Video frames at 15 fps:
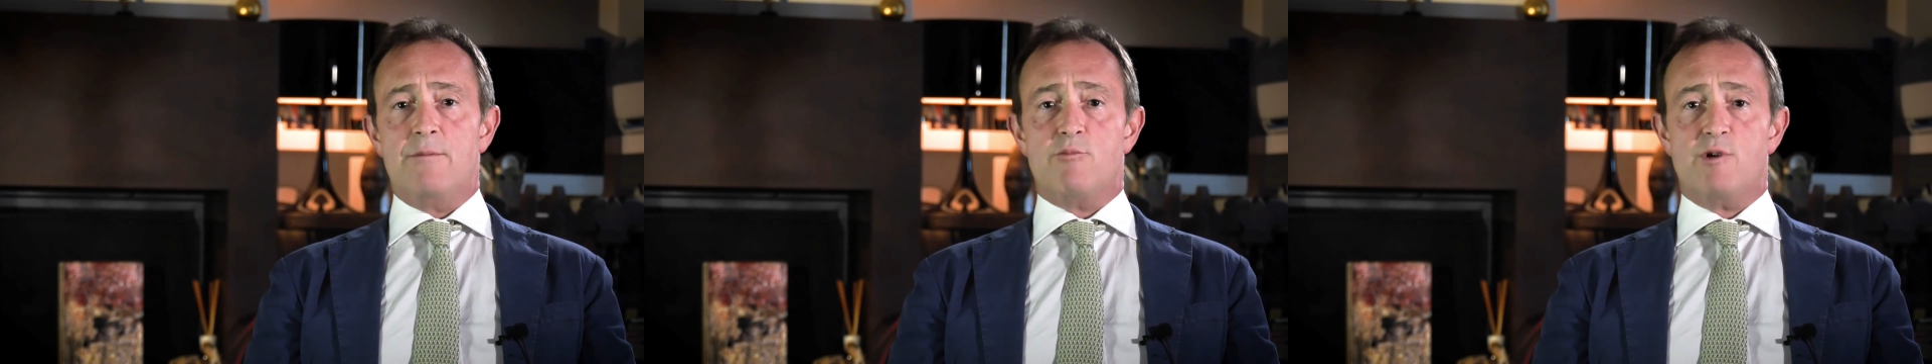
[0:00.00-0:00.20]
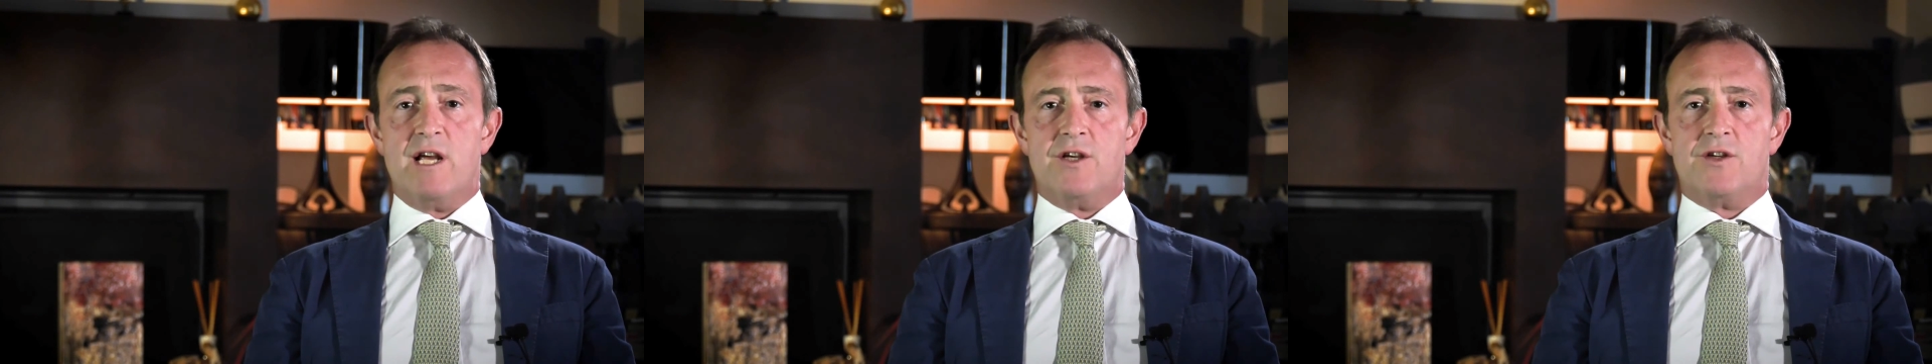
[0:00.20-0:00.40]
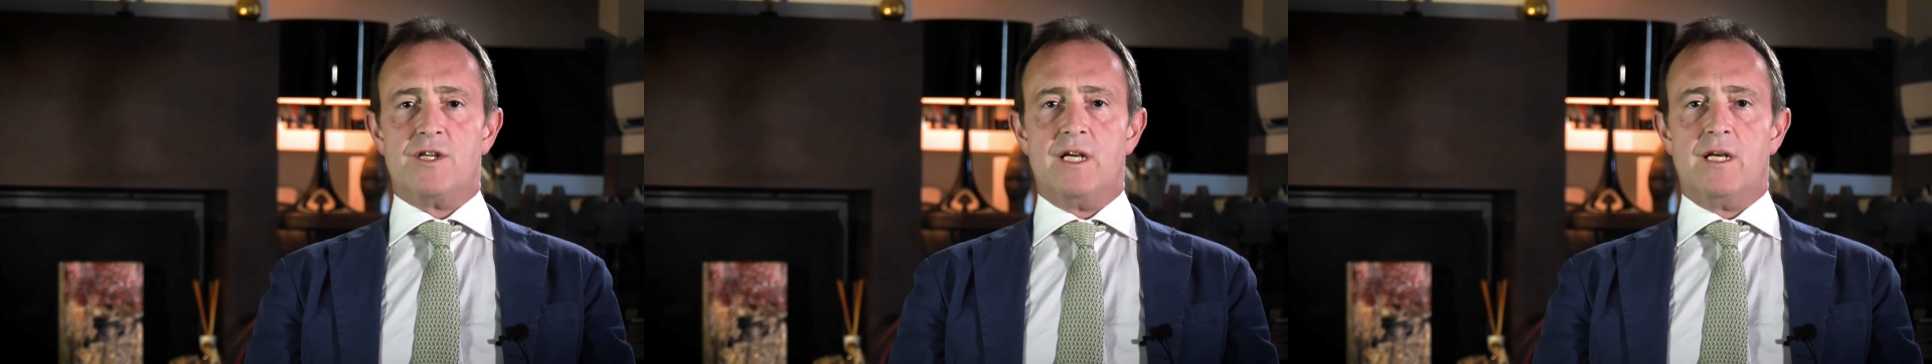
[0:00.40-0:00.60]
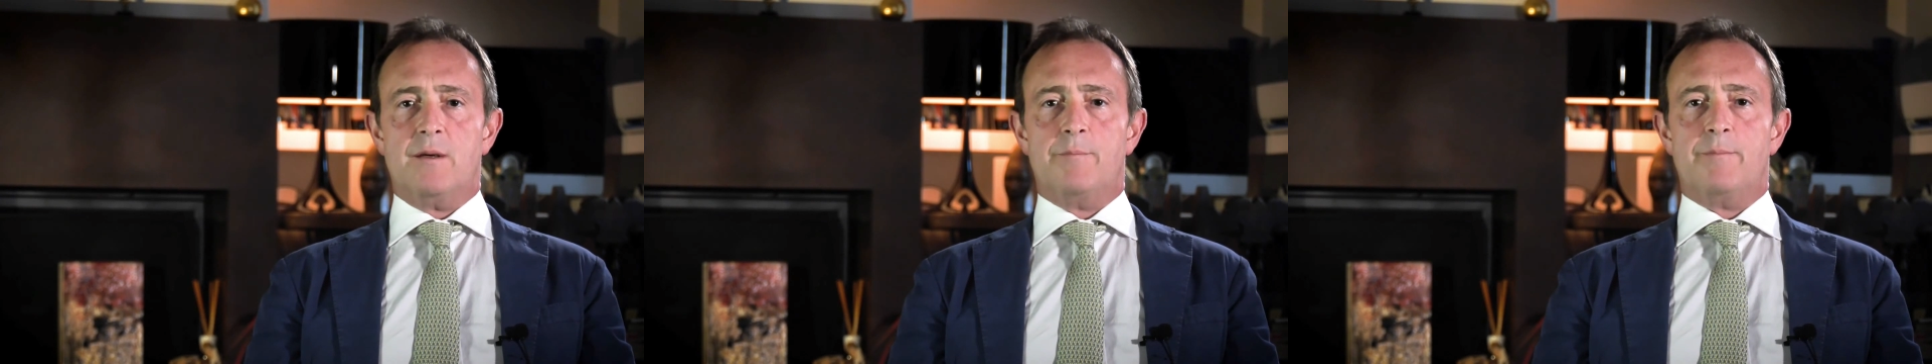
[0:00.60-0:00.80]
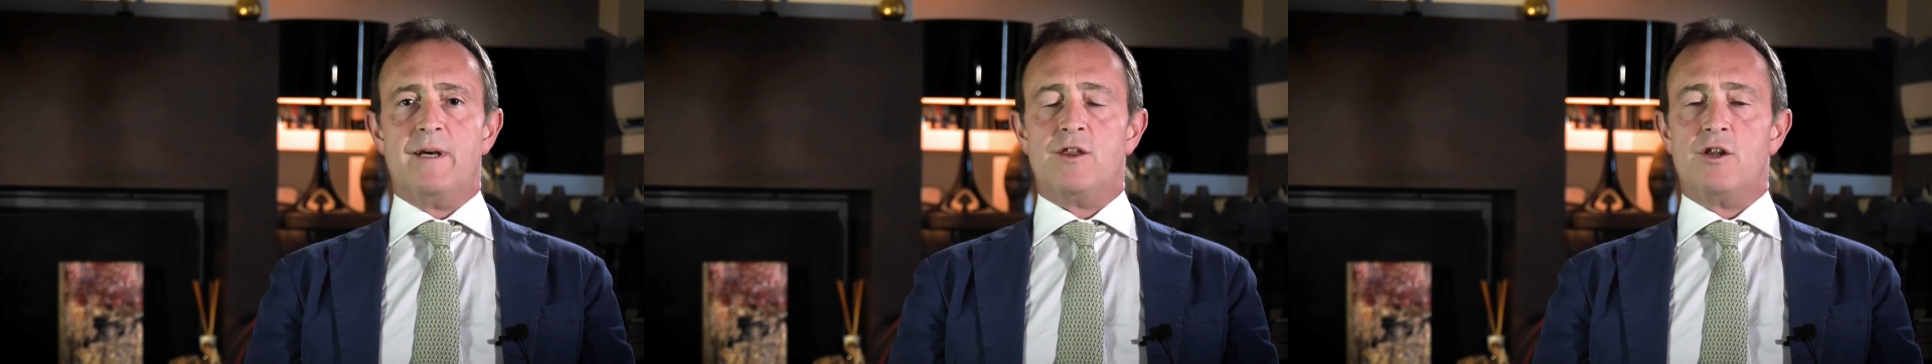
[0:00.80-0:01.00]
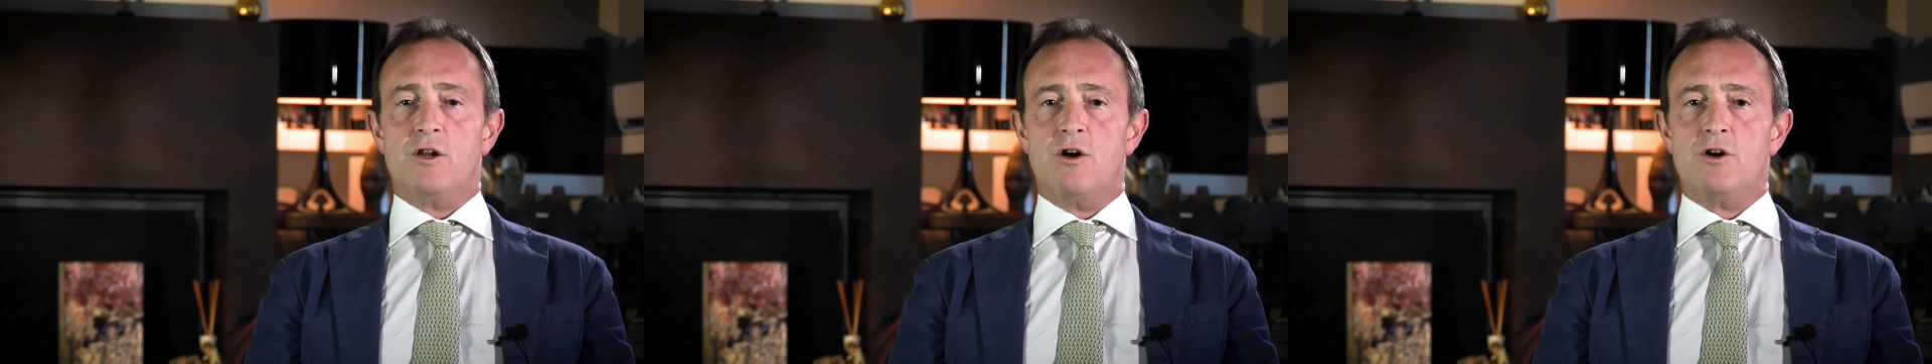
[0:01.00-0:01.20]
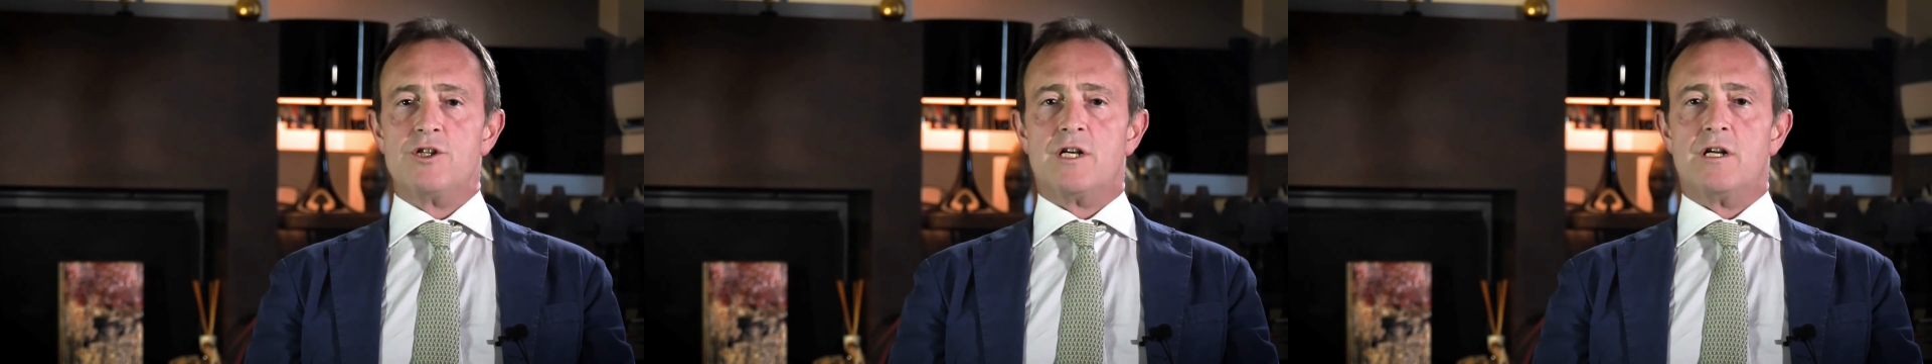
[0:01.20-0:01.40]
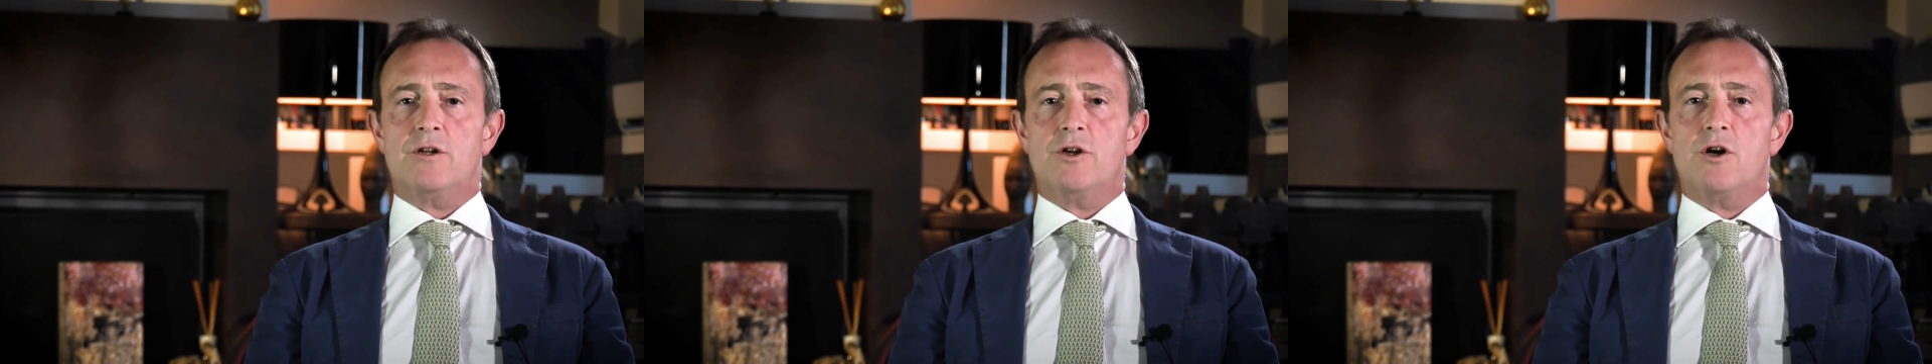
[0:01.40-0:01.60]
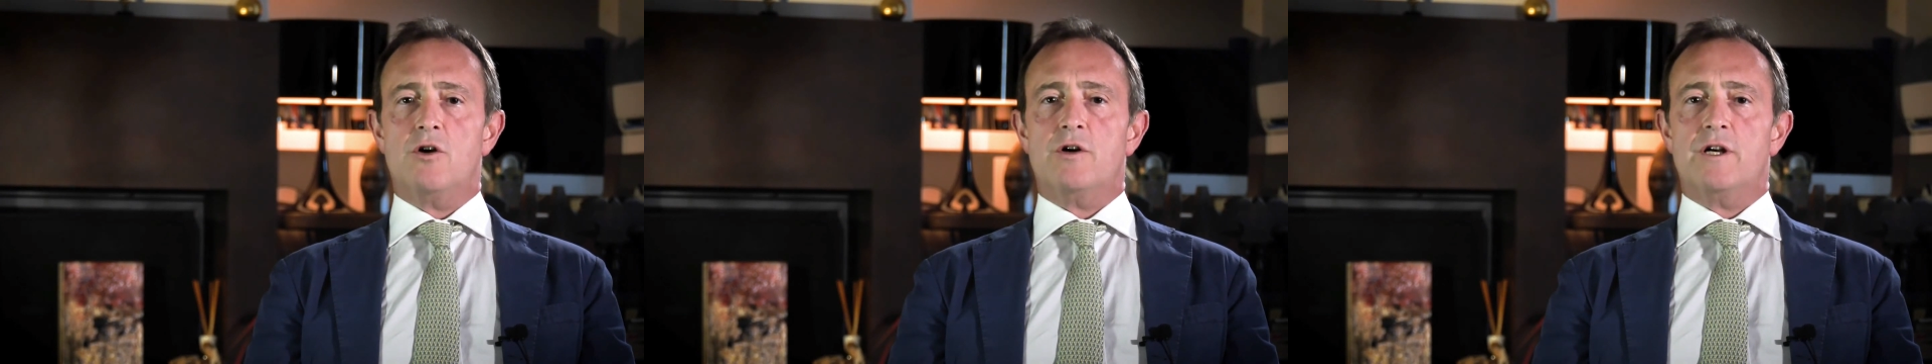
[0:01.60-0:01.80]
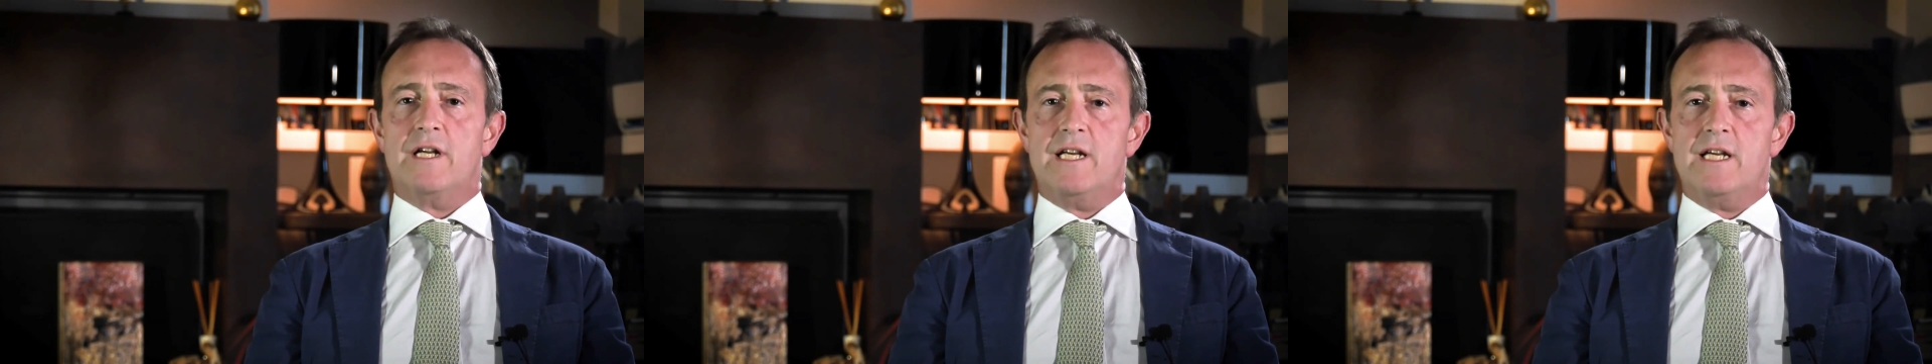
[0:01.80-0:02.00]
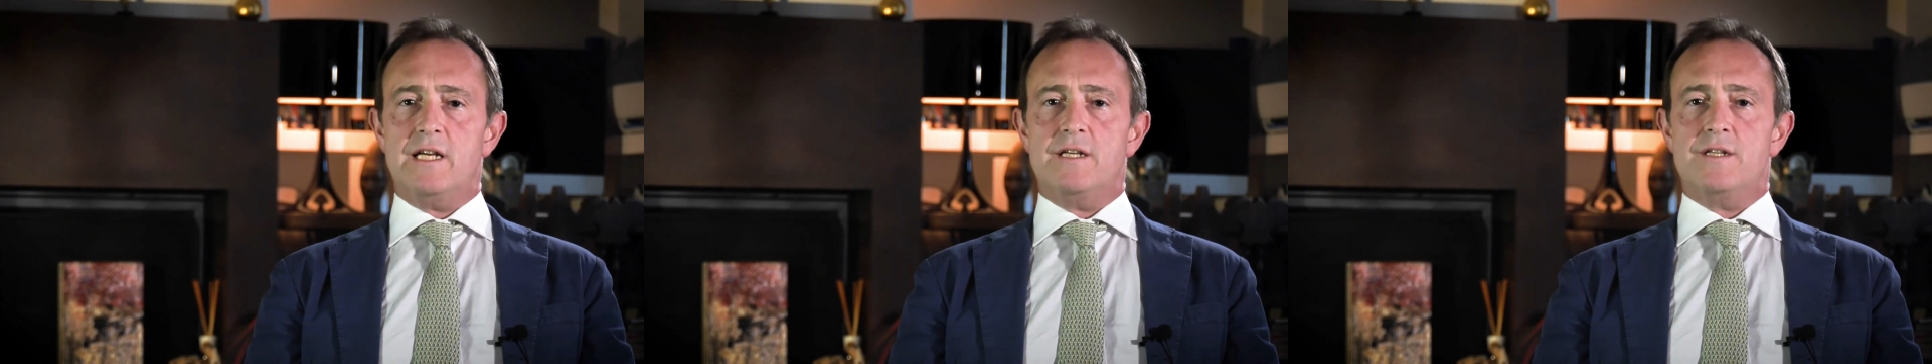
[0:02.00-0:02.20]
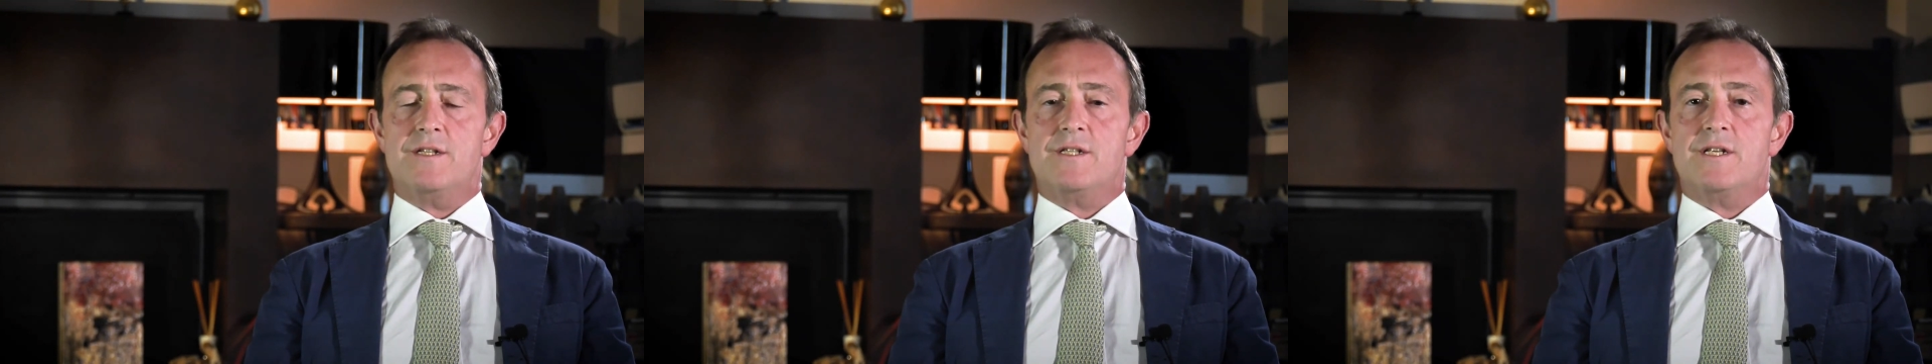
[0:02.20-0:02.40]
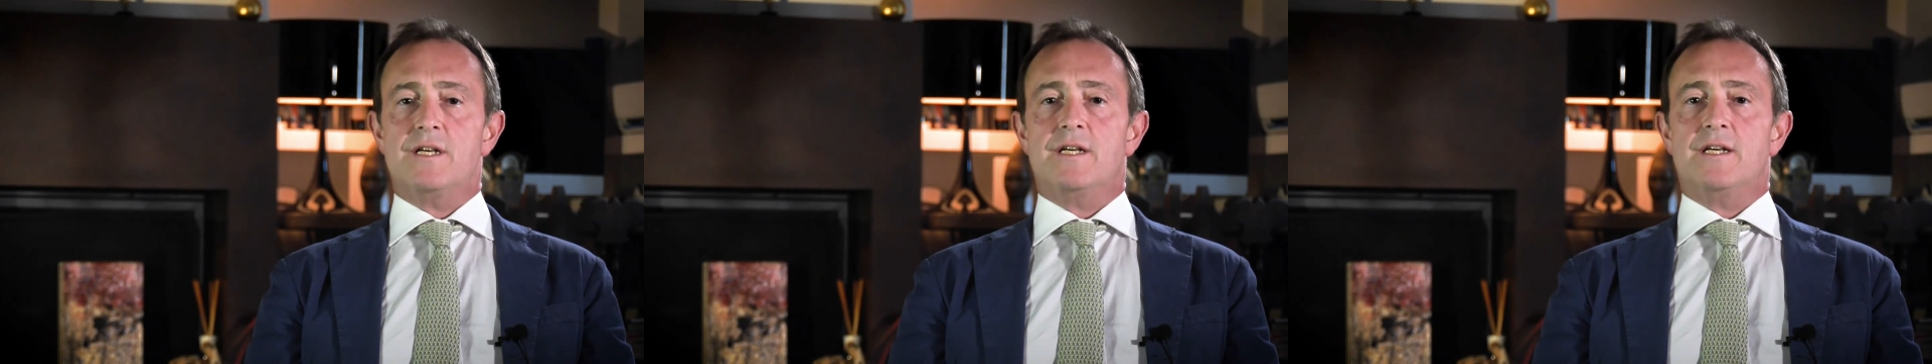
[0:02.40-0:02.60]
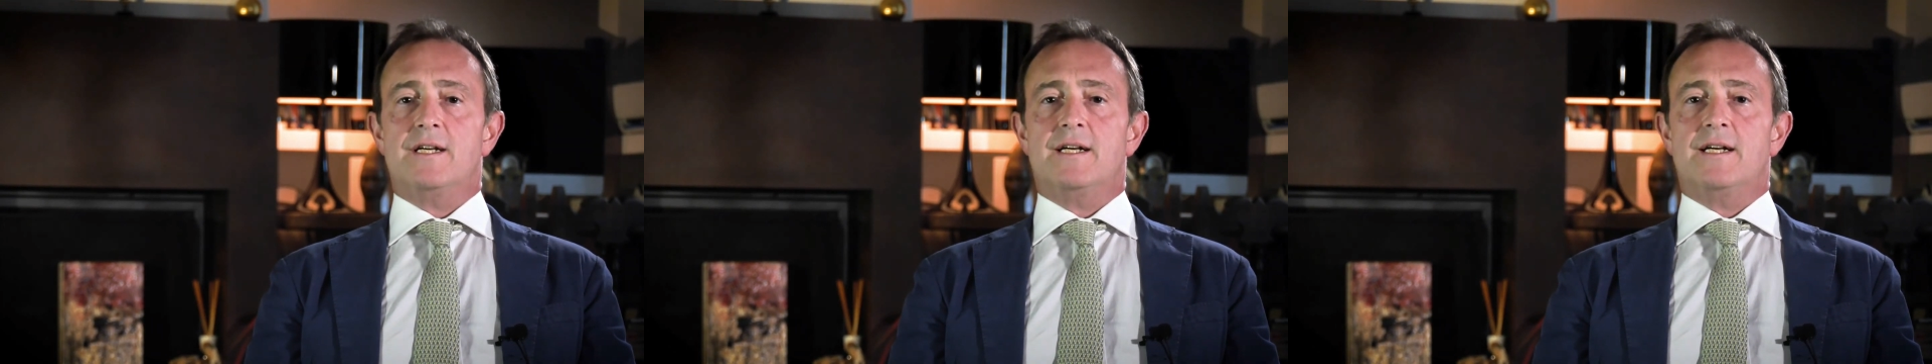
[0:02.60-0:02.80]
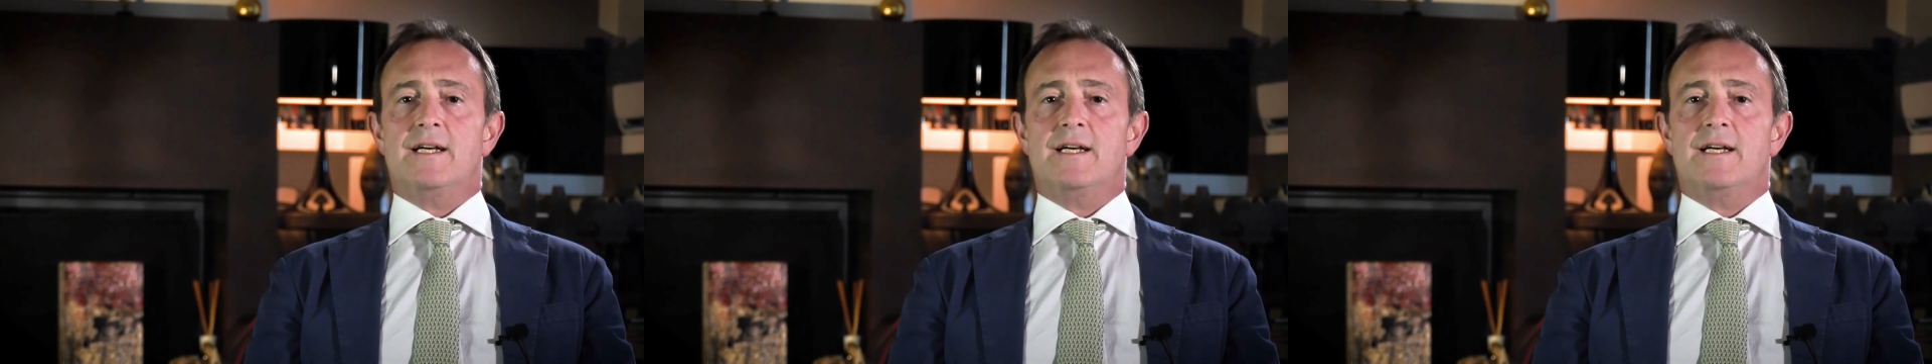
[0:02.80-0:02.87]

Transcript: Embracing pathological knock knees